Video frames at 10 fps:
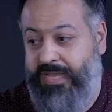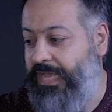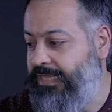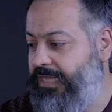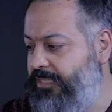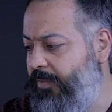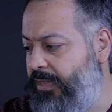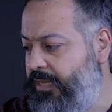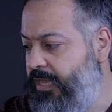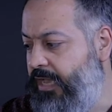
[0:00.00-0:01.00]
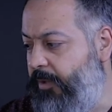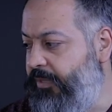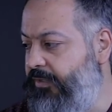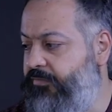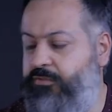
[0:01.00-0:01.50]
It takes about, I
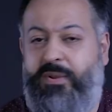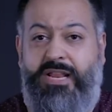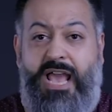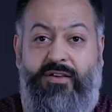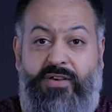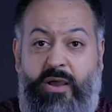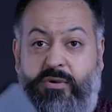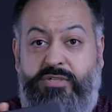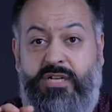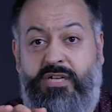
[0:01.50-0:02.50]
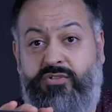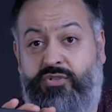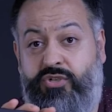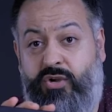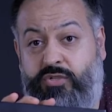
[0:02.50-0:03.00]
believe, three and a half hours
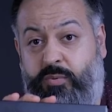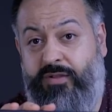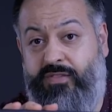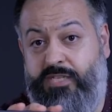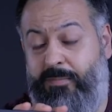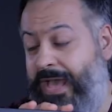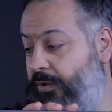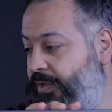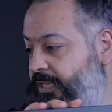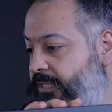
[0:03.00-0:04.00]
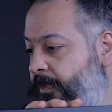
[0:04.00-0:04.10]
to charge one of these batteries.